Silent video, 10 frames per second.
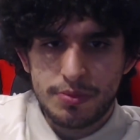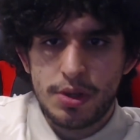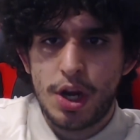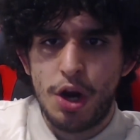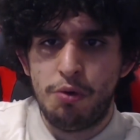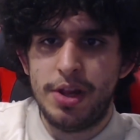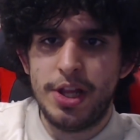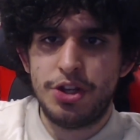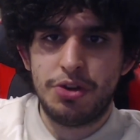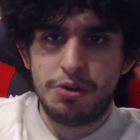
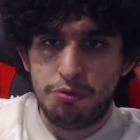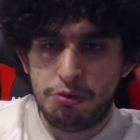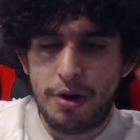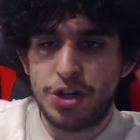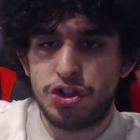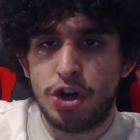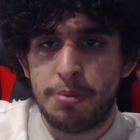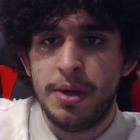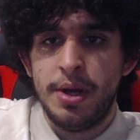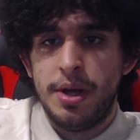really great
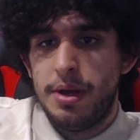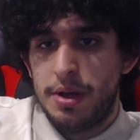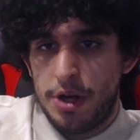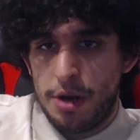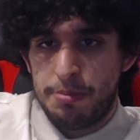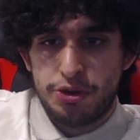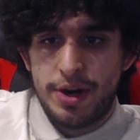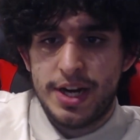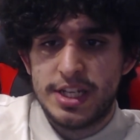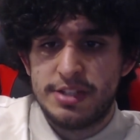job, you know,
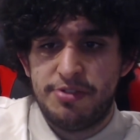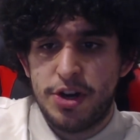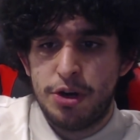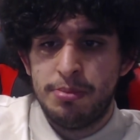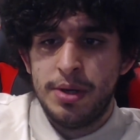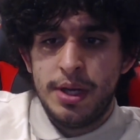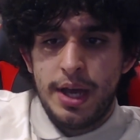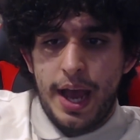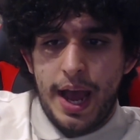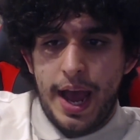portraying this film
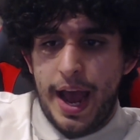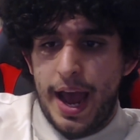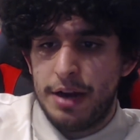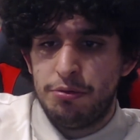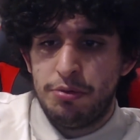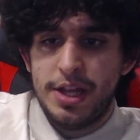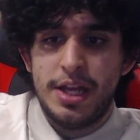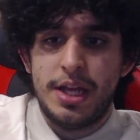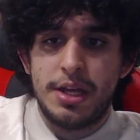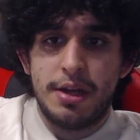and
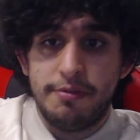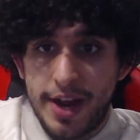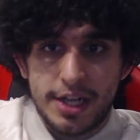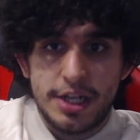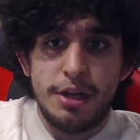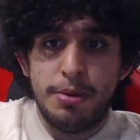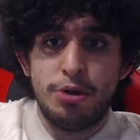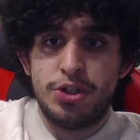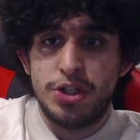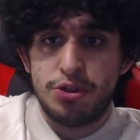really conveying the
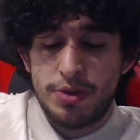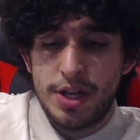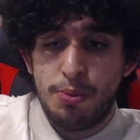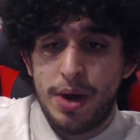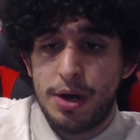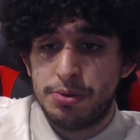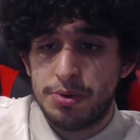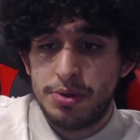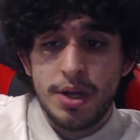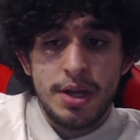emotions really well.
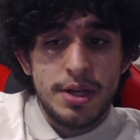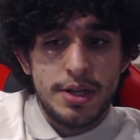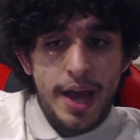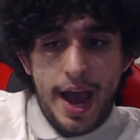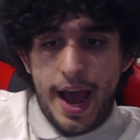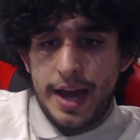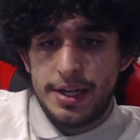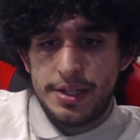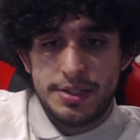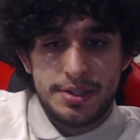
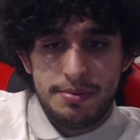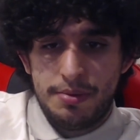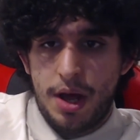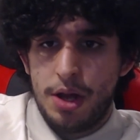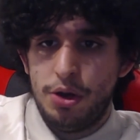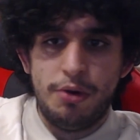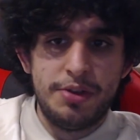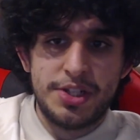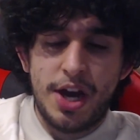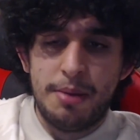And a lot of the
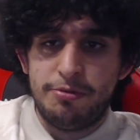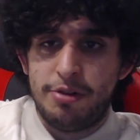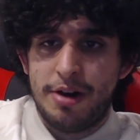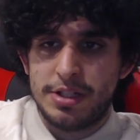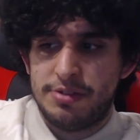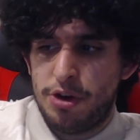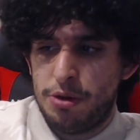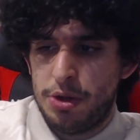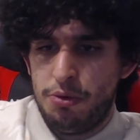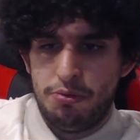time throughout this
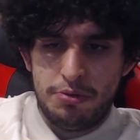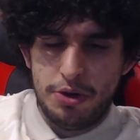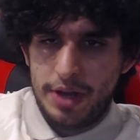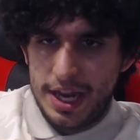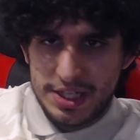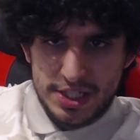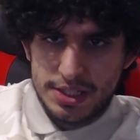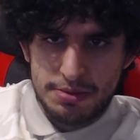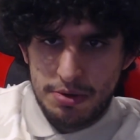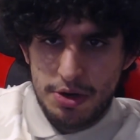film,
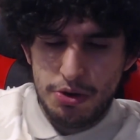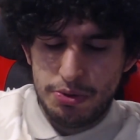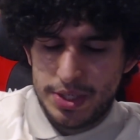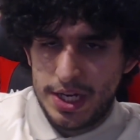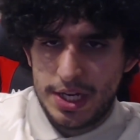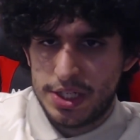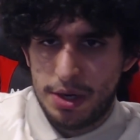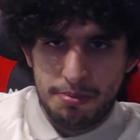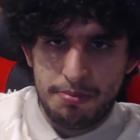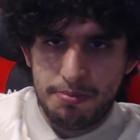you'd see
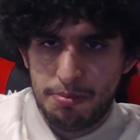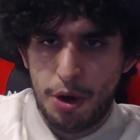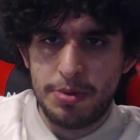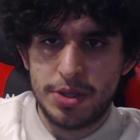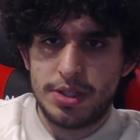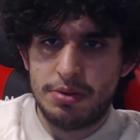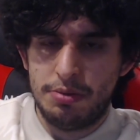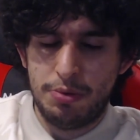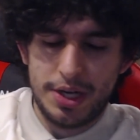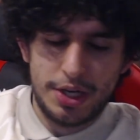some moments
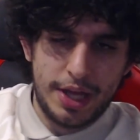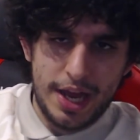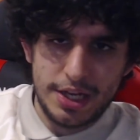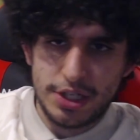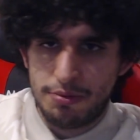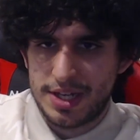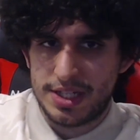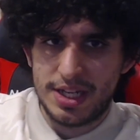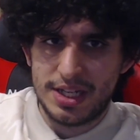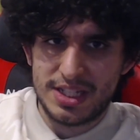when they get into the
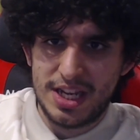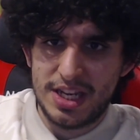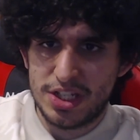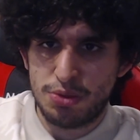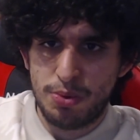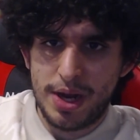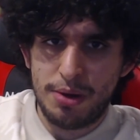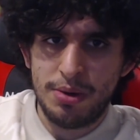wrestling scenes as well.